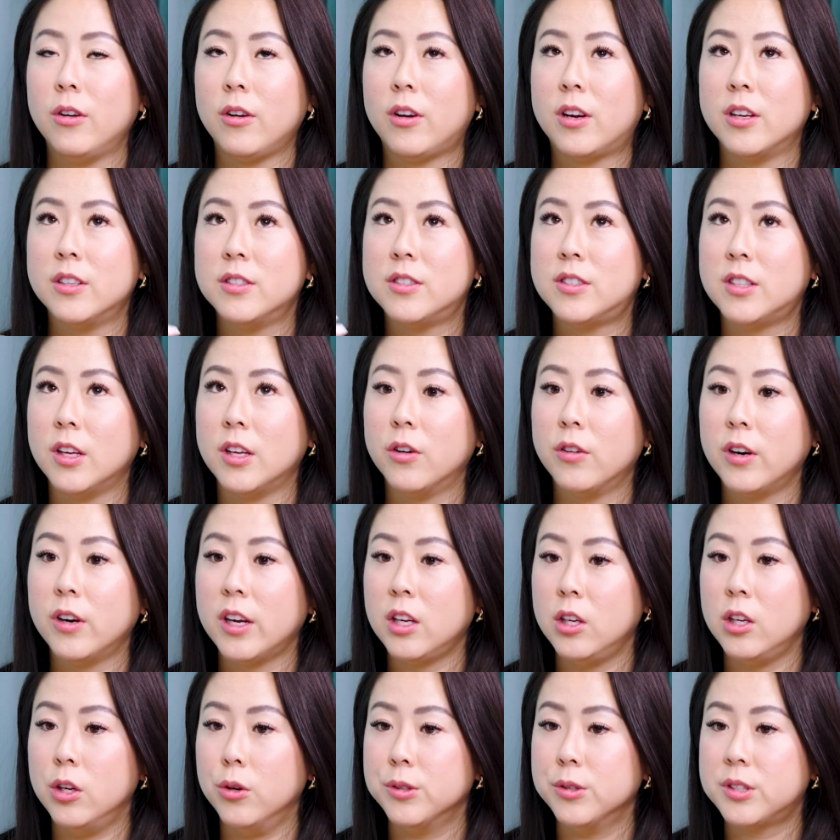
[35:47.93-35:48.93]

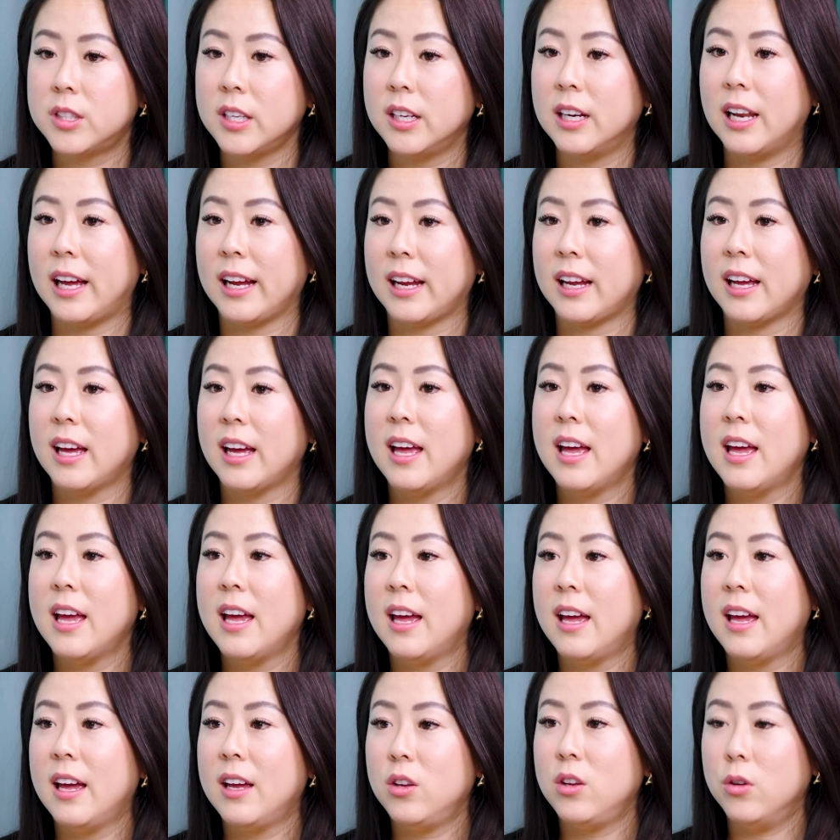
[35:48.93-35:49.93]
considering using like
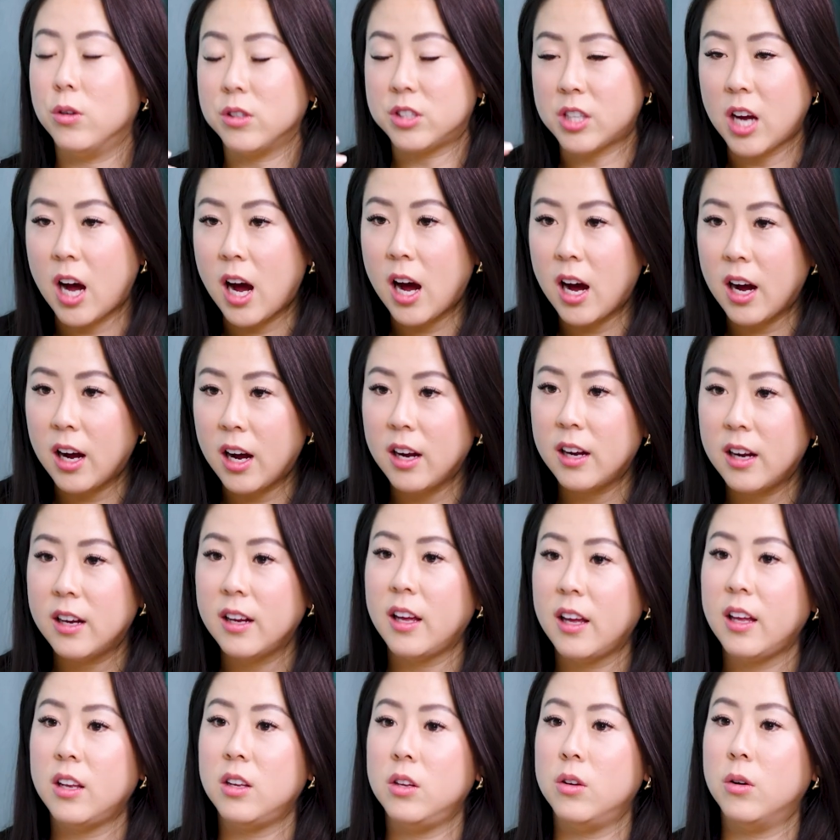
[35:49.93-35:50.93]
your tongue
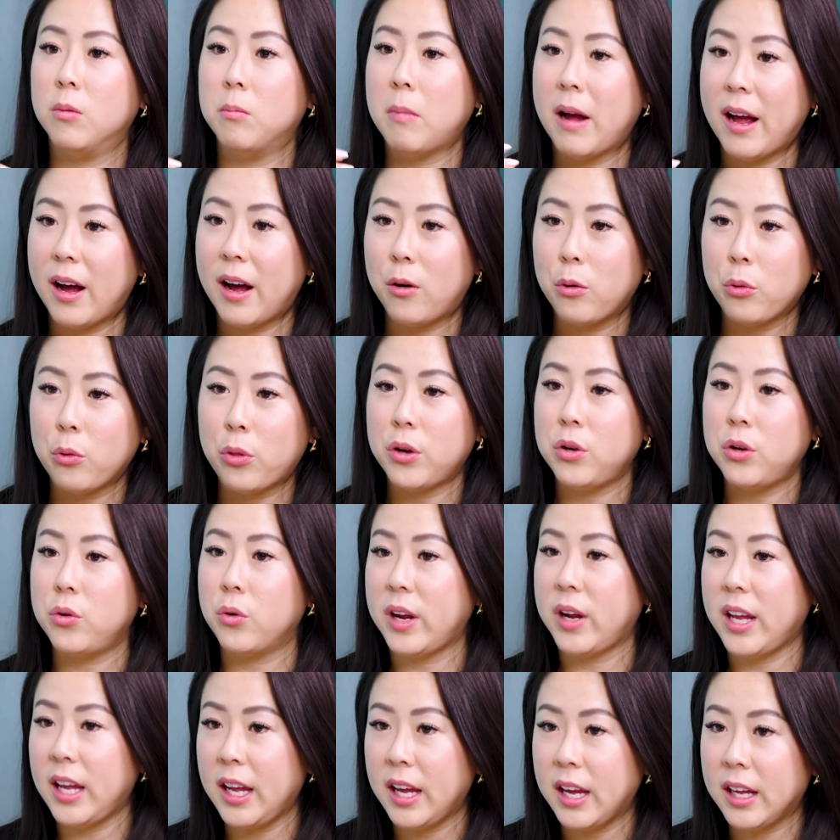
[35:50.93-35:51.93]
and your mouth and
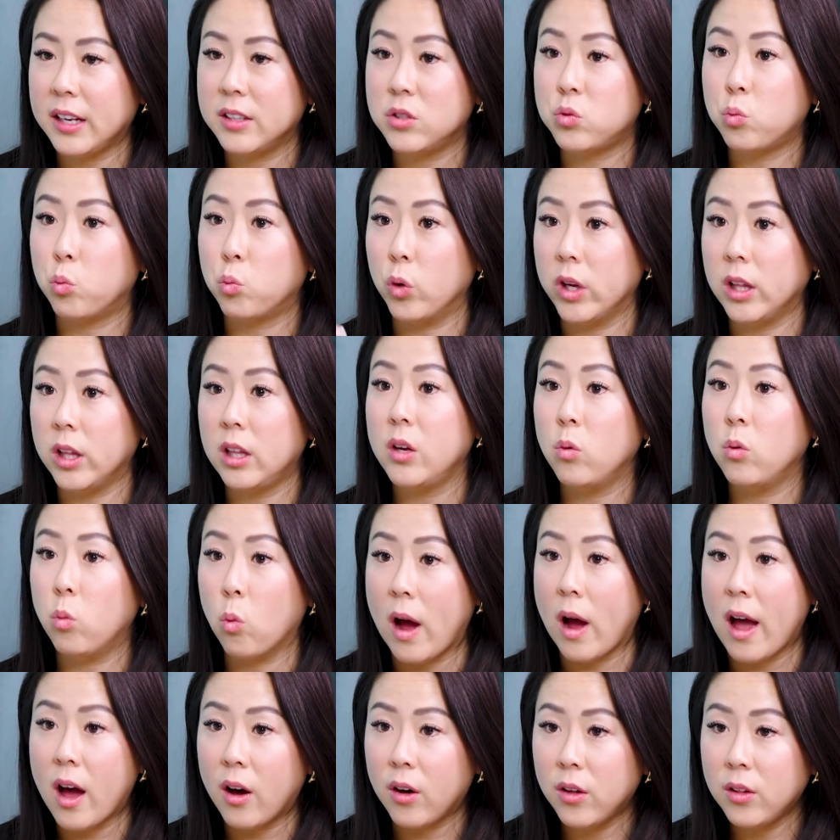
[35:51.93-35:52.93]
your hands really
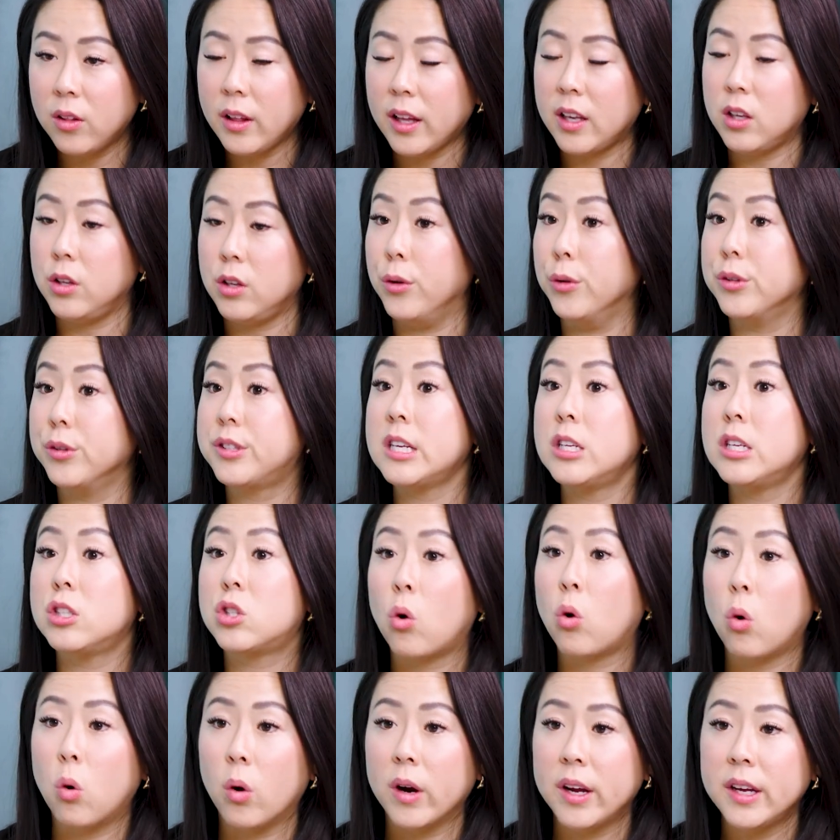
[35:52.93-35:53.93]
well and using
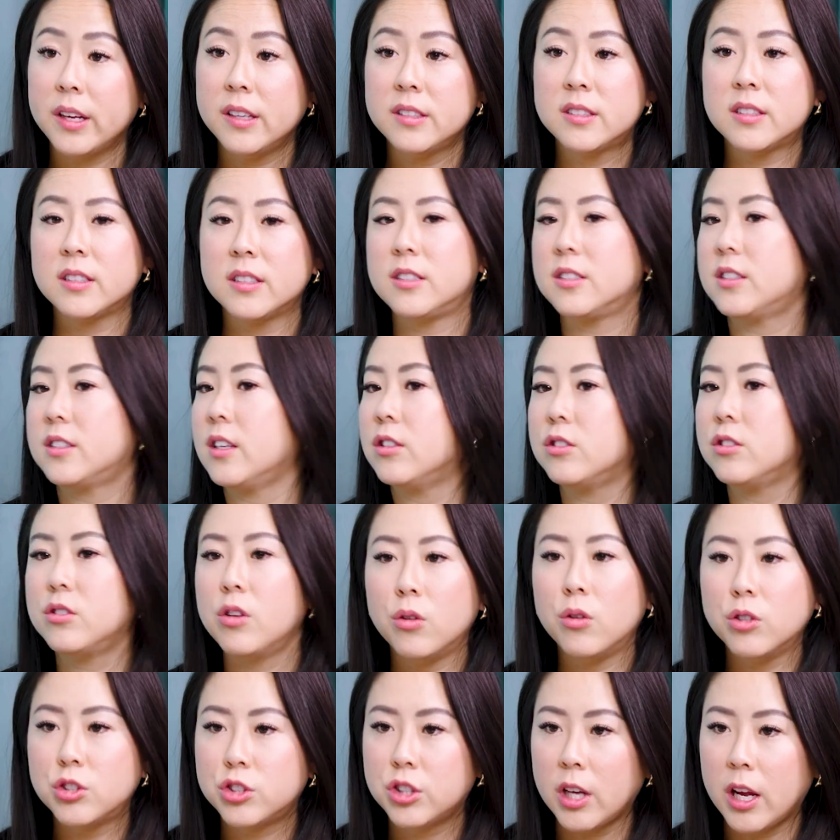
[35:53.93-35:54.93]
toys, like there's
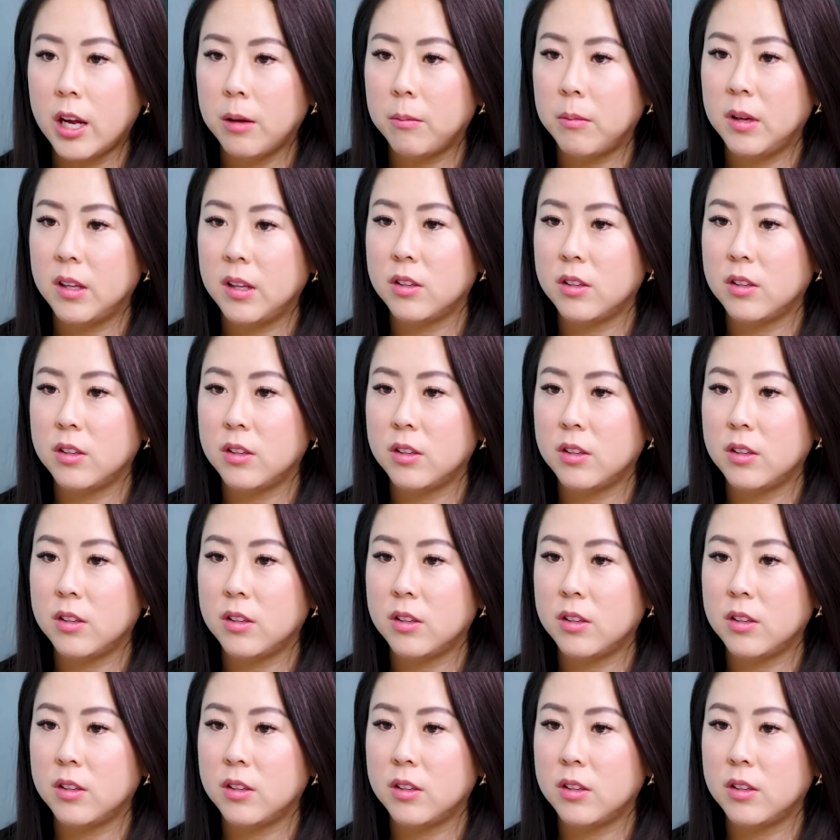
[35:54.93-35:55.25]
no shame.